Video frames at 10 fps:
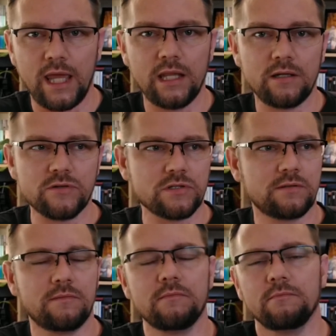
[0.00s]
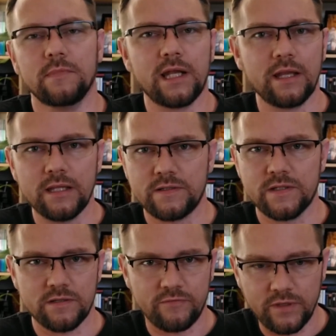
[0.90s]
Again, there's none of this
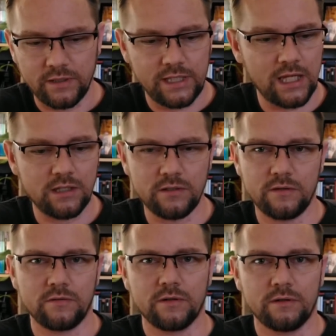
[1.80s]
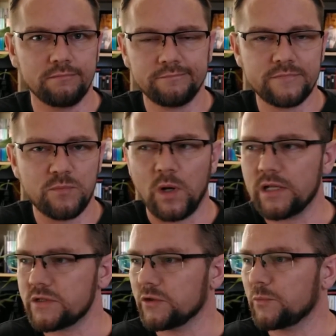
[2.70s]
is affiliated or
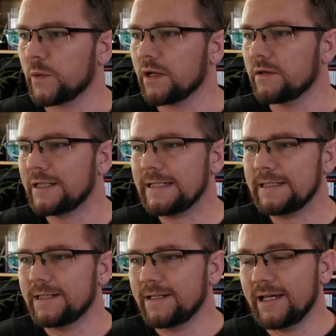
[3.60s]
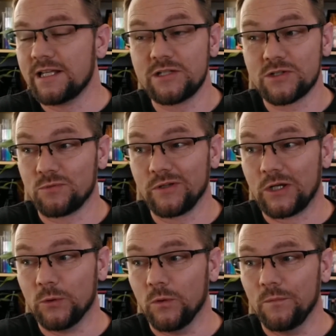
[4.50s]
sponsored, but it's just really
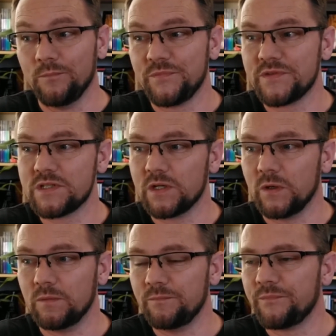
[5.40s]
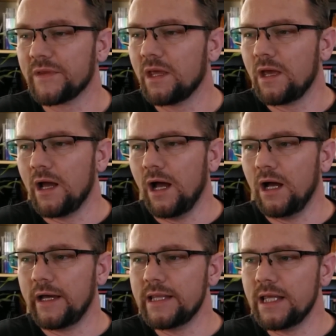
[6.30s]
cool. So
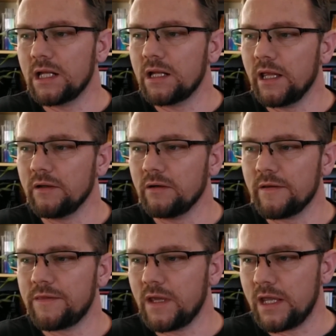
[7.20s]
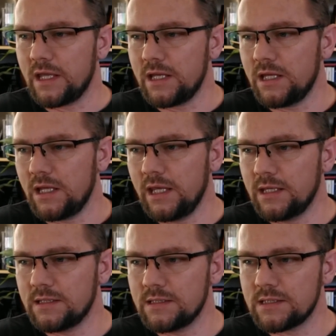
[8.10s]
and then another thing
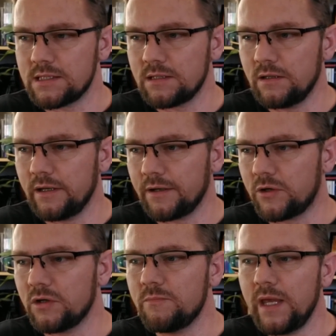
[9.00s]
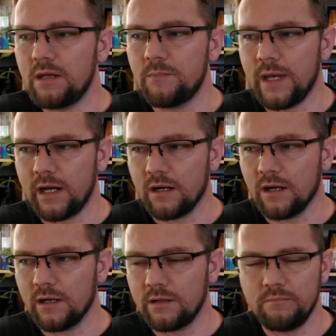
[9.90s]
is Good Made
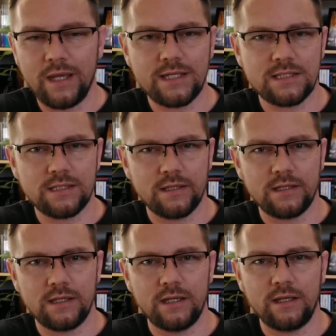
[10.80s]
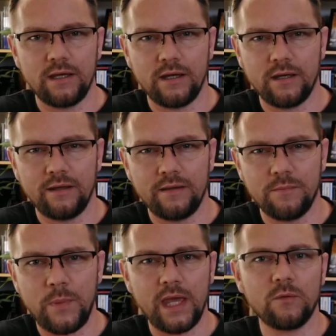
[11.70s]
Better makes the
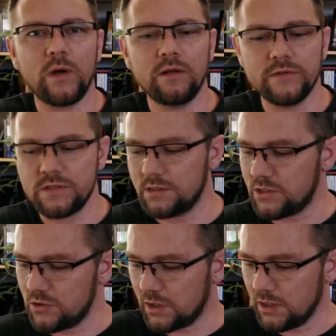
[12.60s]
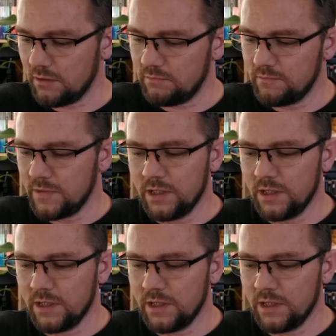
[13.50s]
pen wells that you can